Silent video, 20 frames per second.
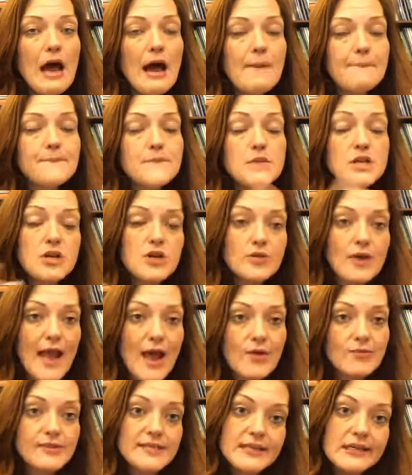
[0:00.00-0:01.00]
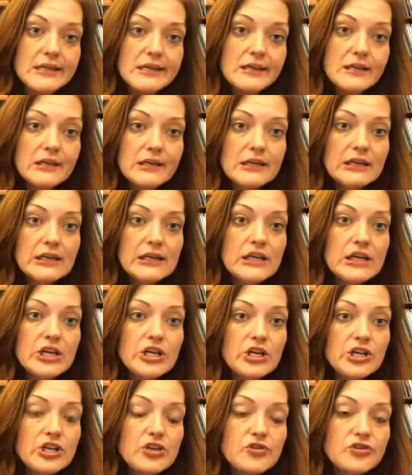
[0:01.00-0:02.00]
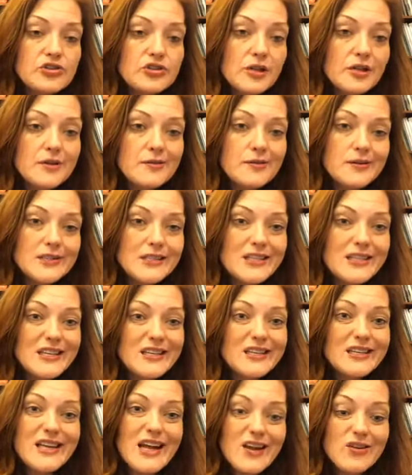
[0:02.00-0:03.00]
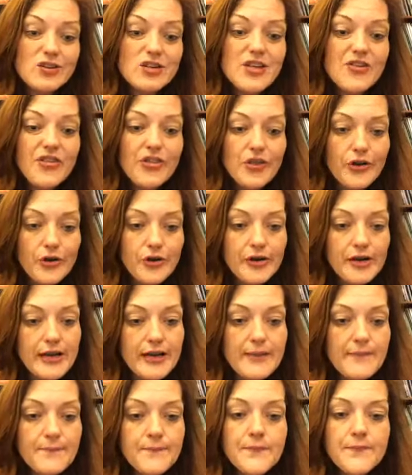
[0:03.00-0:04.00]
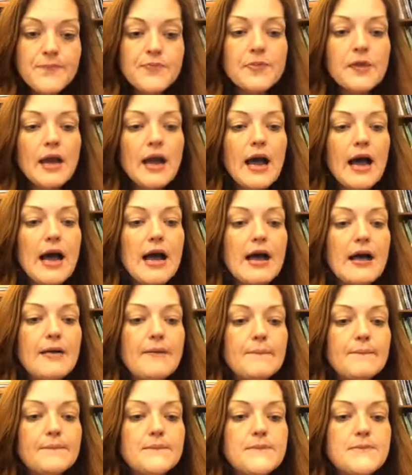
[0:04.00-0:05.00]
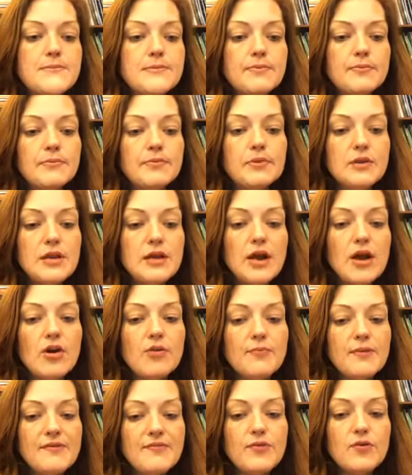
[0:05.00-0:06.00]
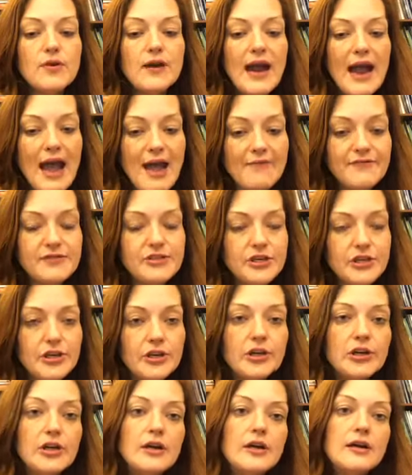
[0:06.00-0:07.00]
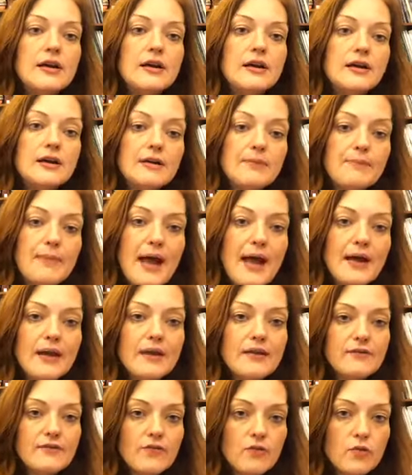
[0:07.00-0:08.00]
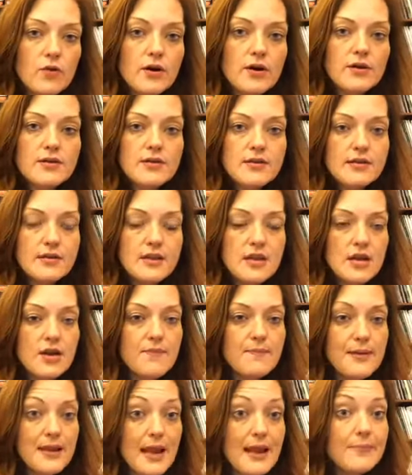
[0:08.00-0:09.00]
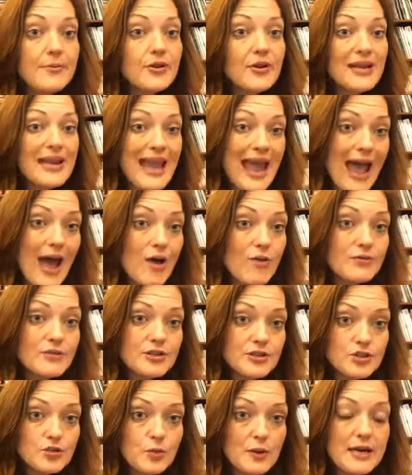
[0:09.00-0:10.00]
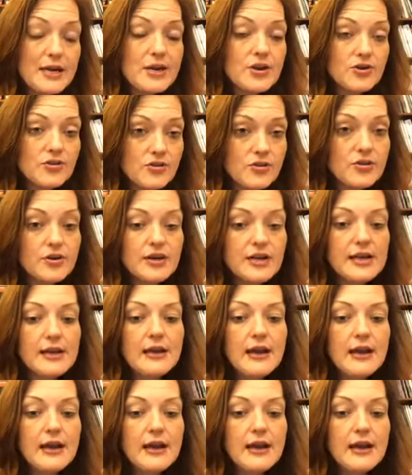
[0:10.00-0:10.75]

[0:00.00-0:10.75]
You know, counting, usually we would say count to 30, you know, before or after. back and forth, be able to count to 20 or 30.